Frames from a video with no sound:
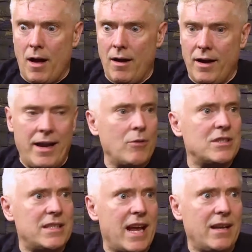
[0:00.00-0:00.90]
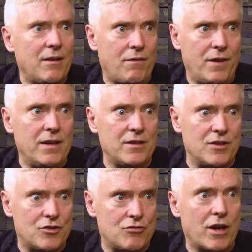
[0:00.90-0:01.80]
an outstanding fitness
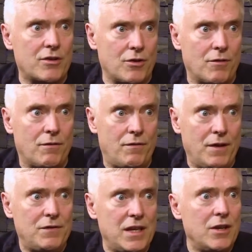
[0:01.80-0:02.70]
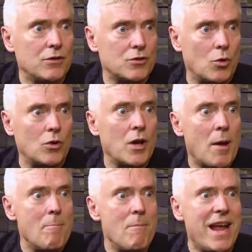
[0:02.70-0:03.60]
instructor, 50 years old,
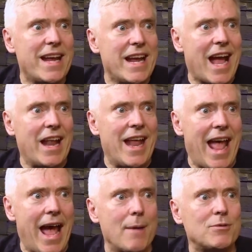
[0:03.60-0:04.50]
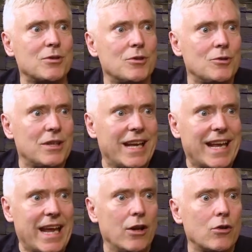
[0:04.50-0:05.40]
making an absolutely
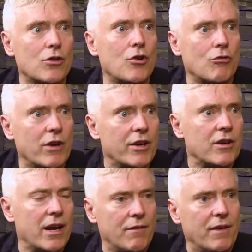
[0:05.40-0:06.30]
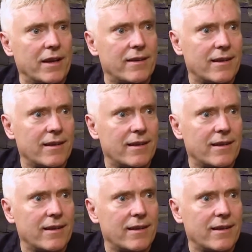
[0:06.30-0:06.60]
killer career out of it.